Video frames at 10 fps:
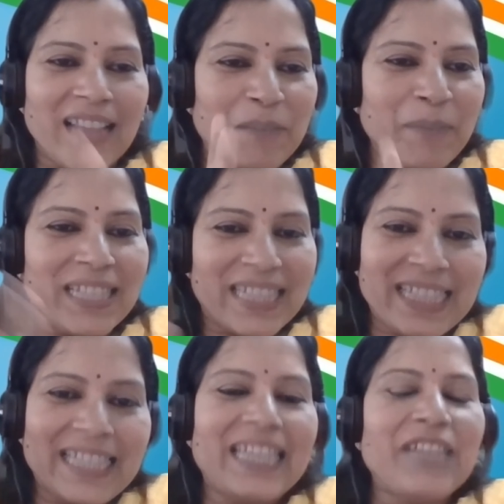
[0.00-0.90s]
that much
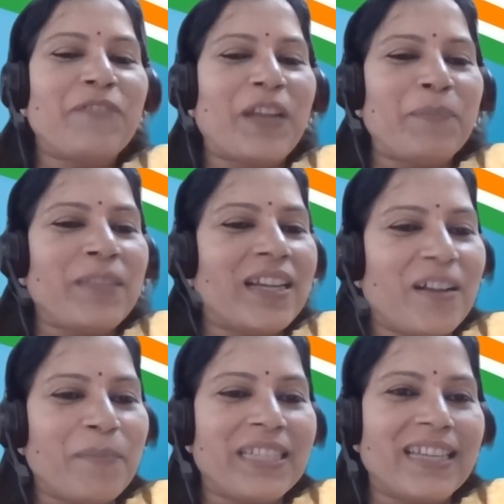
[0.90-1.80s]
easily from the
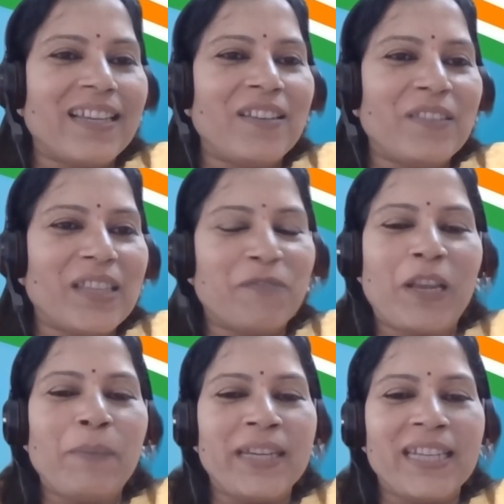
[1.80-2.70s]
commercial, the
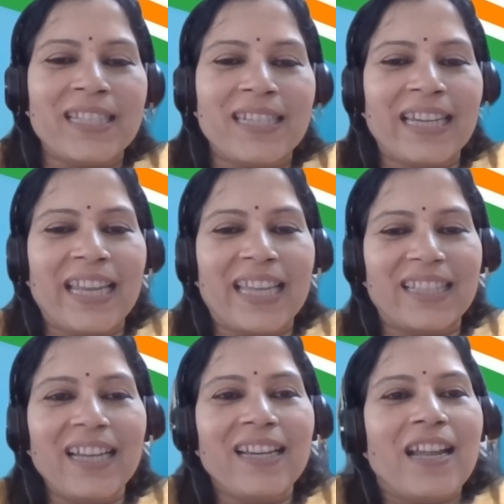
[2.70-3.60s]
film industry
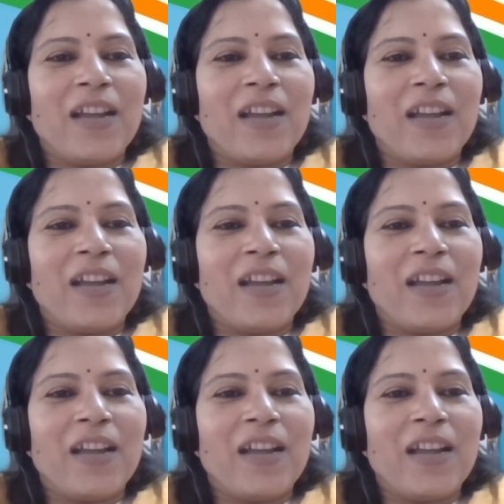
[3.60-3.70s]
like that.